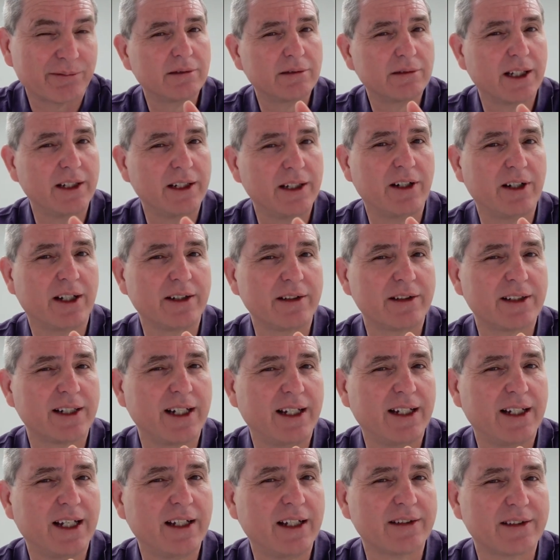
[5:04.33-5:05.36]
Can you
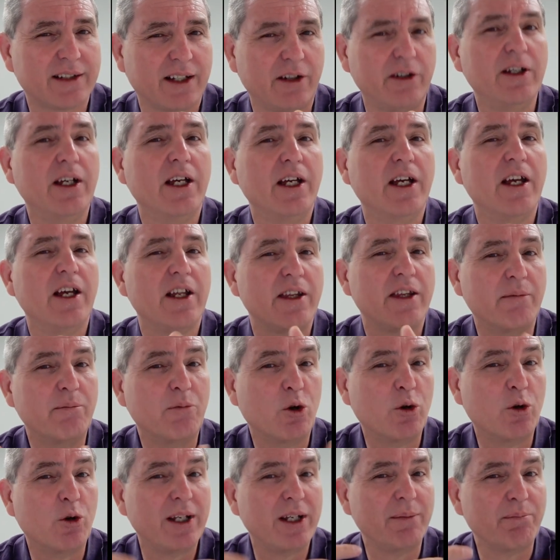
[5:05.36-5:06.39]
understand that? So the
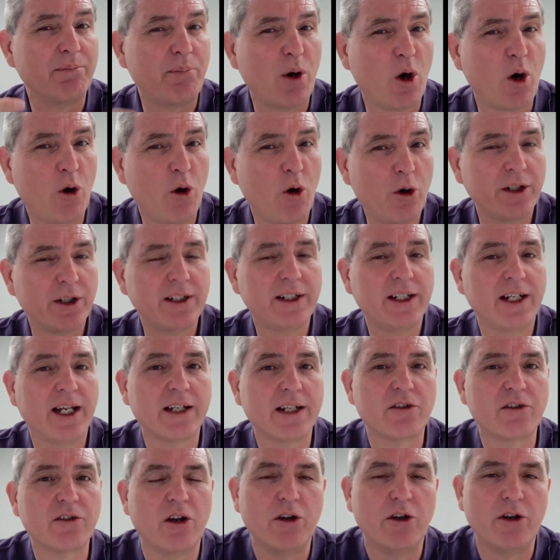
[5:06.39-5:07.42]
more important a
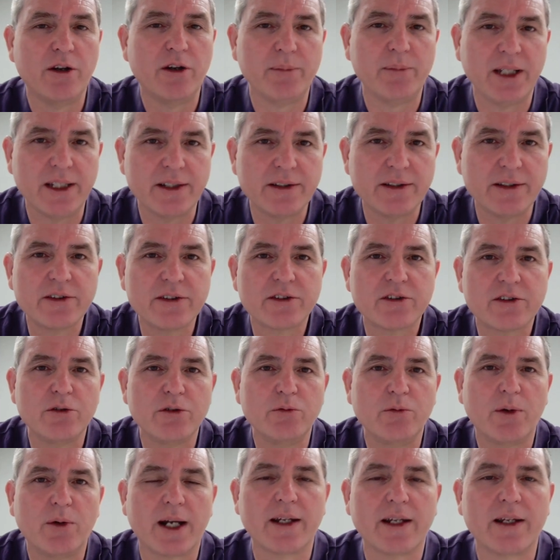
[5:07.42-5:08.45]
term is to
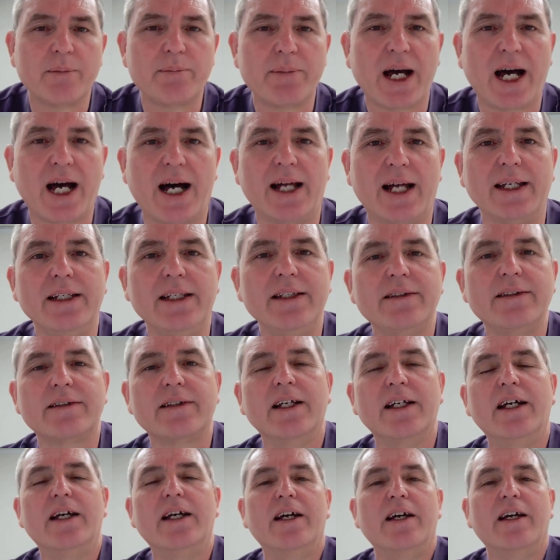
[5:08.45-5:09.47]
one of the parties,
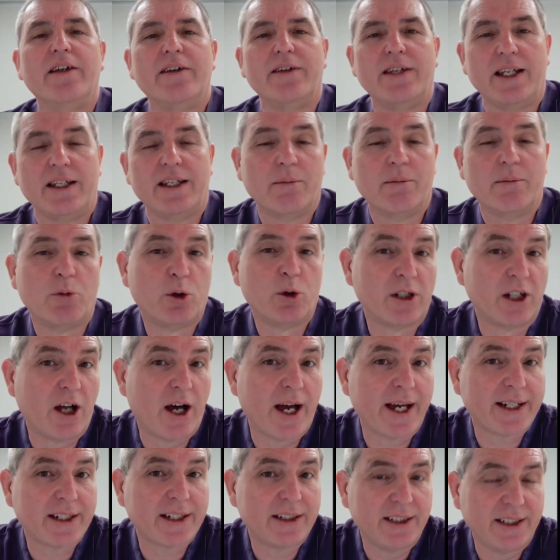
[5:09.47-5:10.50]
then the more
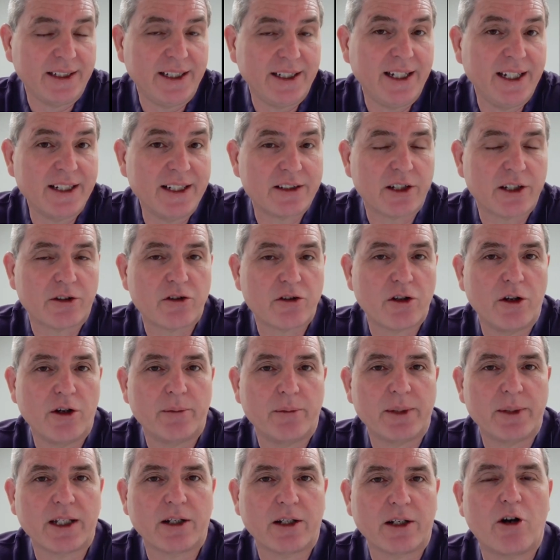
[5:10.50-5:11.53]
likely it's a term
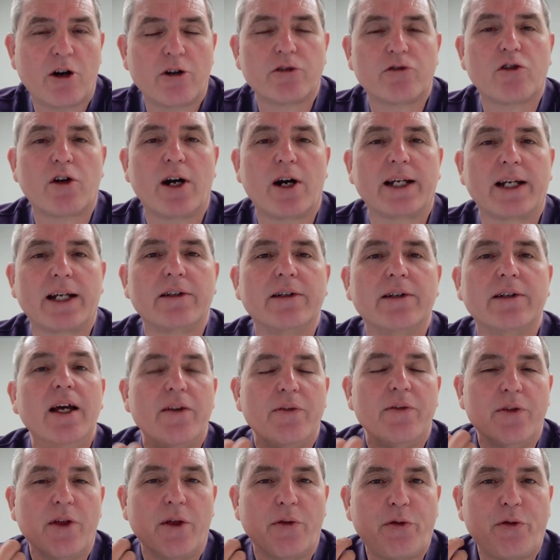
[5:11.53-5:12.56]
of the contract.
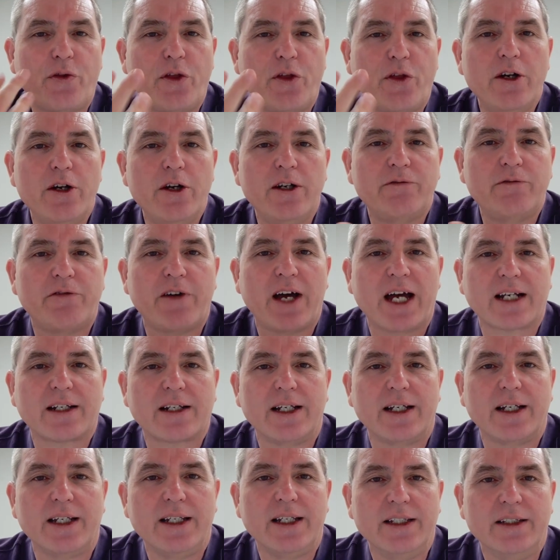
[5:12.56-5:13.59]
The third
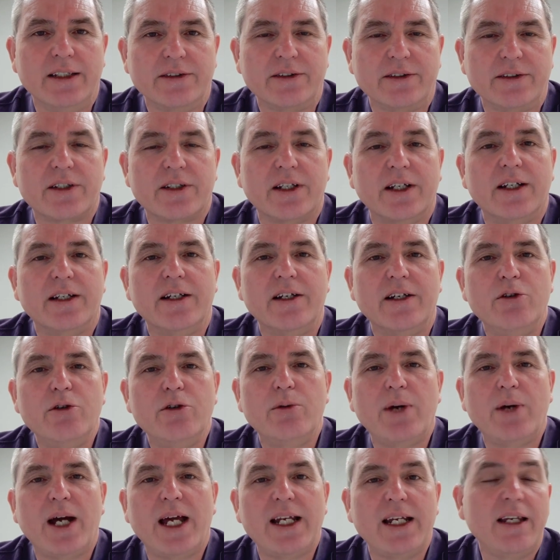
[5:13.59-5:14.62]
factor is,
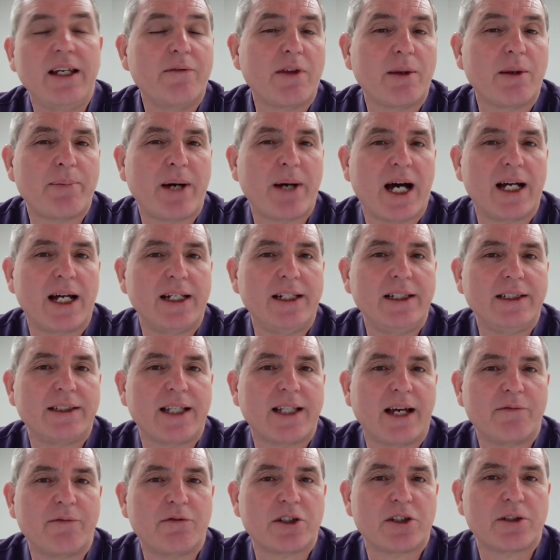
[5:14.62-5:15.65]
do any of the parties
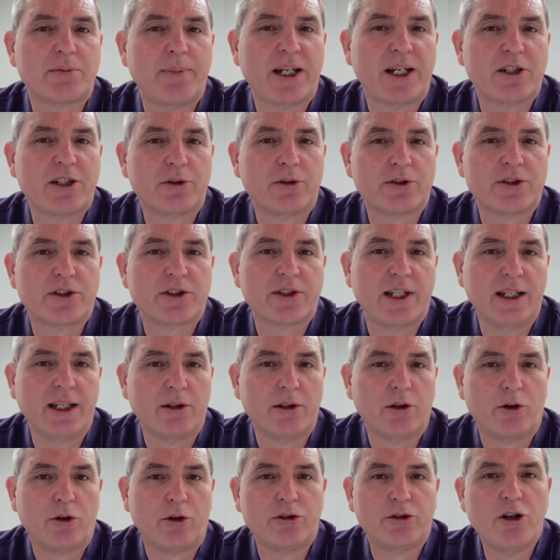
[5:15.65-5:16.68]
have special skill
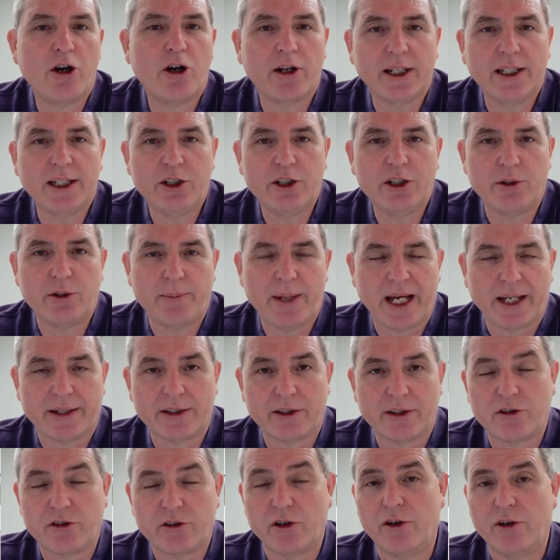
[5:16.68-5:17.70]
or knowledge about the
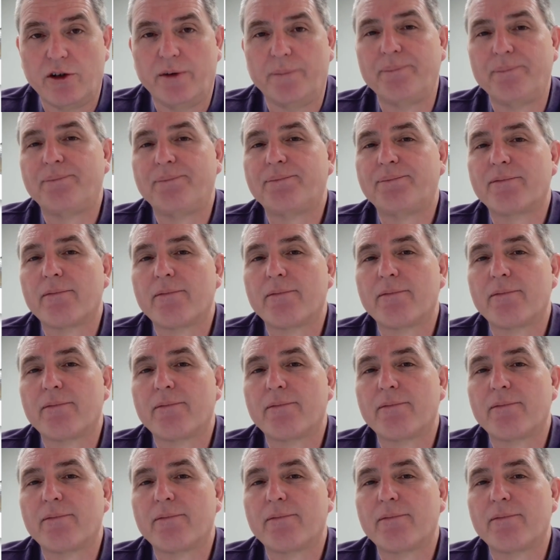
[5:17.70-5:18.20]
term?